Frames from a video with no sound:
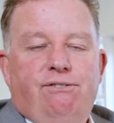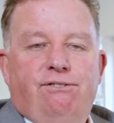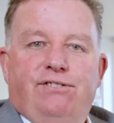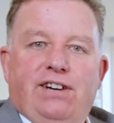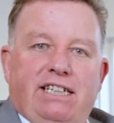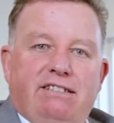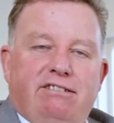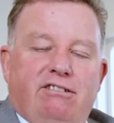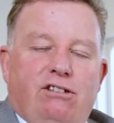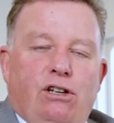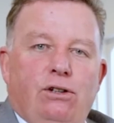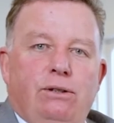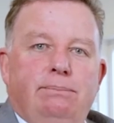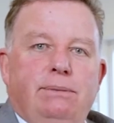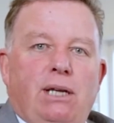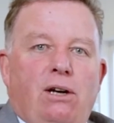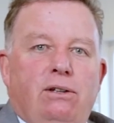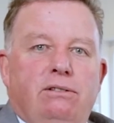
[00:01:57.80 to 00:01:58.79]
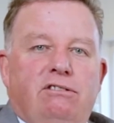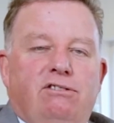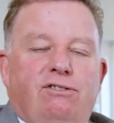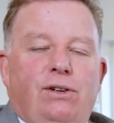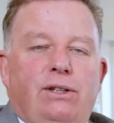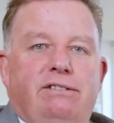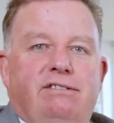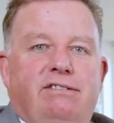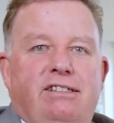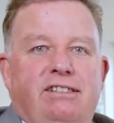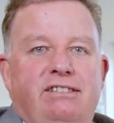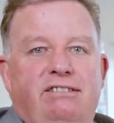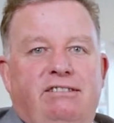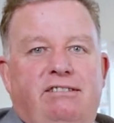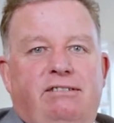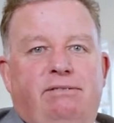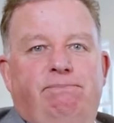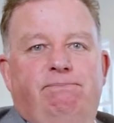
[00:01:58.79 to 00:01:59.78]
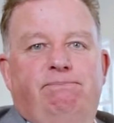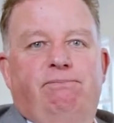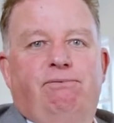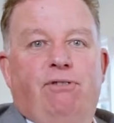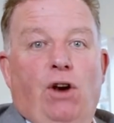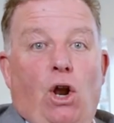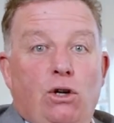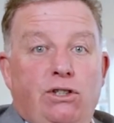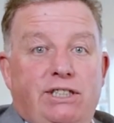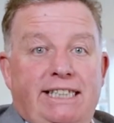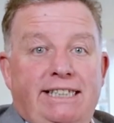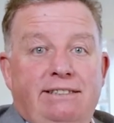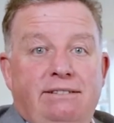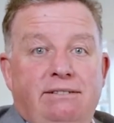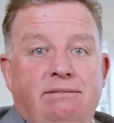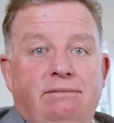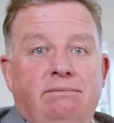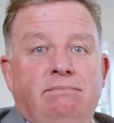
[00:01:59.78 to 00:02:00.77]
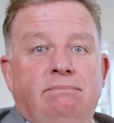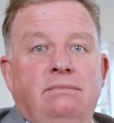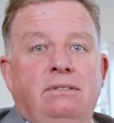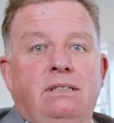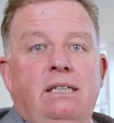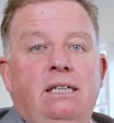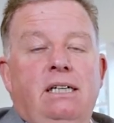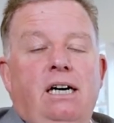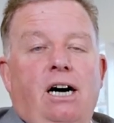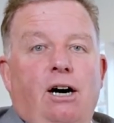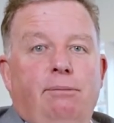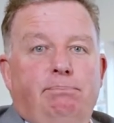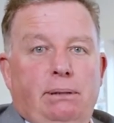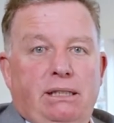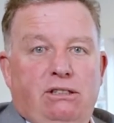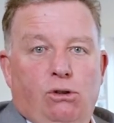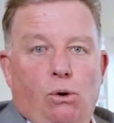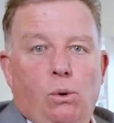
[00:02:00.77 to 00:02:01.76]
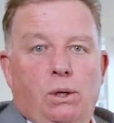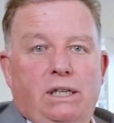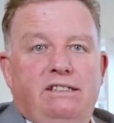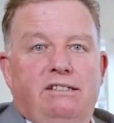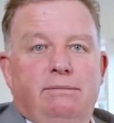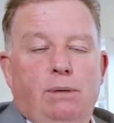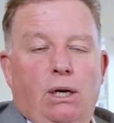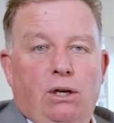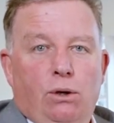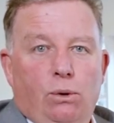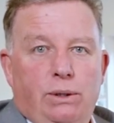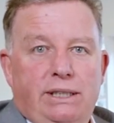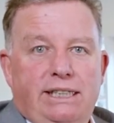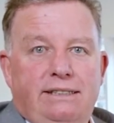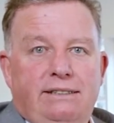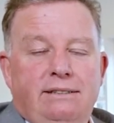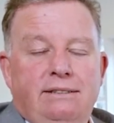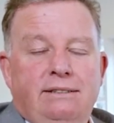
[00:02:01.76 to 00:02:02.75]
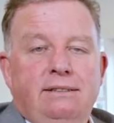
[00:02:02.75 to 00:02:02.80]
fixed term loans versus floating. I'd be talking to my lawyer